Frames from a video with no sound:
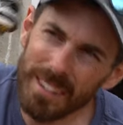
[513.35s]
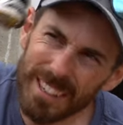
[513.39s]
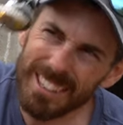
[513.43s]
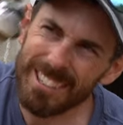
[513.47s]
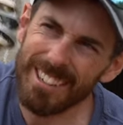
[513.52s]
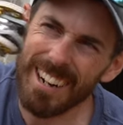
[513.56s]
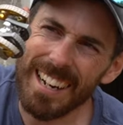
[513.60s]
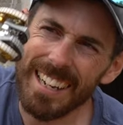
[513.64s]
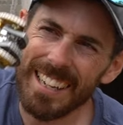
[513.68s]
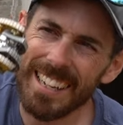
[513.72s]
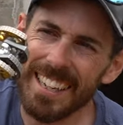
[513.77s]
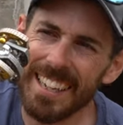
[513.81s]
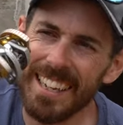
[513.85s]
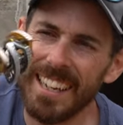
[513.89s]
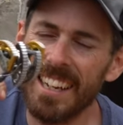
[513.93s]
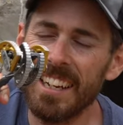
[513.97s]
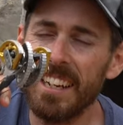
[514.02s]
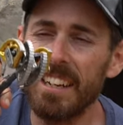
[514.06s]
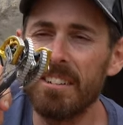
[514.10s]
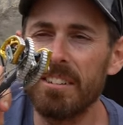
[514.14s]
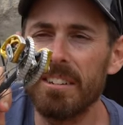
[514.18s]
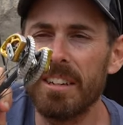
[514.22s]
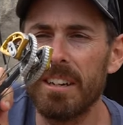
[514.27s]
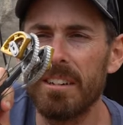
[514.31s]
crank it and
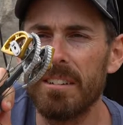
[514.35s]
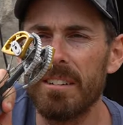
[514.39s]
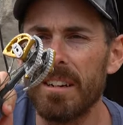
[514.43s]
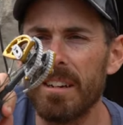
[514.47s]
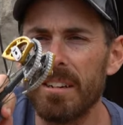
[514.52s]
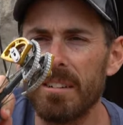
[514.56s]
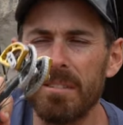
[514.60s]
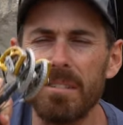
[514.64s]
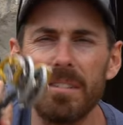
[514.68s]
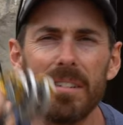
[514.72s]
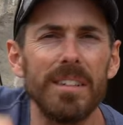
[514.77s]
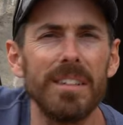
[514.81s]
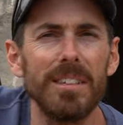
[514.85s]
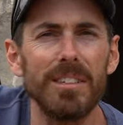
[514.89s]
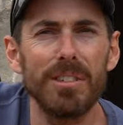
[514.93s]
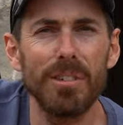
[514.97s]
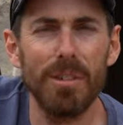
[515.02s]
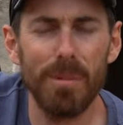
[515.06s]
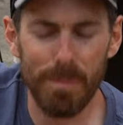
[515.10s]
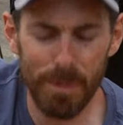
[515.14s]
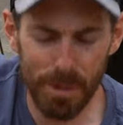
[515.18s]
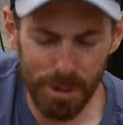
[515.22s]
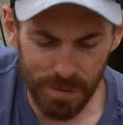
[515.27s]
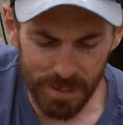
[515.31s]
it'll go oh it's
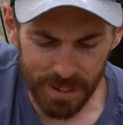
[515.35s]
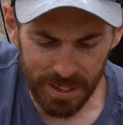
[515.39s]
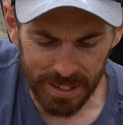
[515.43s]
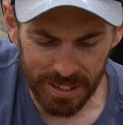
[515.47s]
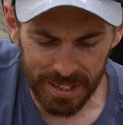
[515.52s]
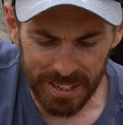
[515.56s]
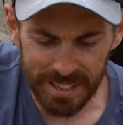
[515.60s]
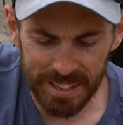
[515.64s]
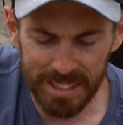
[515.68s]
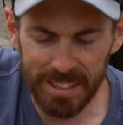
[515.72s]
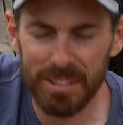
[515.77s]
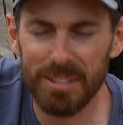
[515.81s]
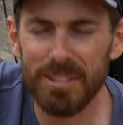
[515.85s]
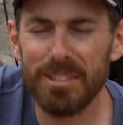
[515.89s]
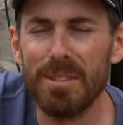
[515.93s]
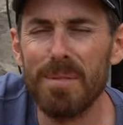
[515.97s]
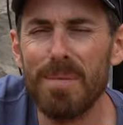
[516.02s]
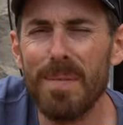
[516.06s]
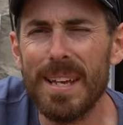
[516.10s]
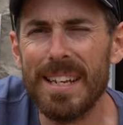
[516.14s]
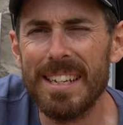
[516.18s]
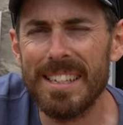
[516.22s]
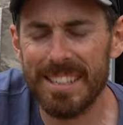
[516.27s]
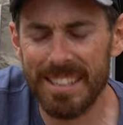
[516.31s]
not moving it needs to do some
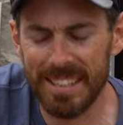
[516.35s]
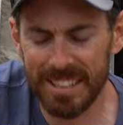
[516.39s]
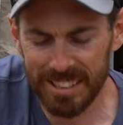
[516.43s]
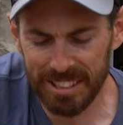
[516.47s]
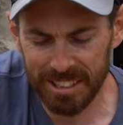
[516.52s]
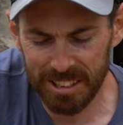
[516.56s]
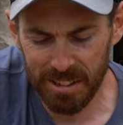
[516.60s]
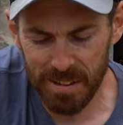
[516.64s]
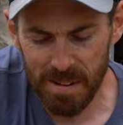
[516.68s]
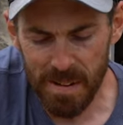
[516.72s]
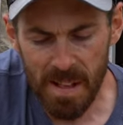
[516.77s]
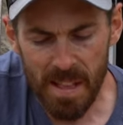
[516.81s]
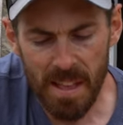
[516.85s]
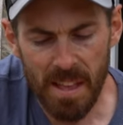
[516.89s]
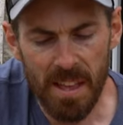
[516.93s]
maintenance so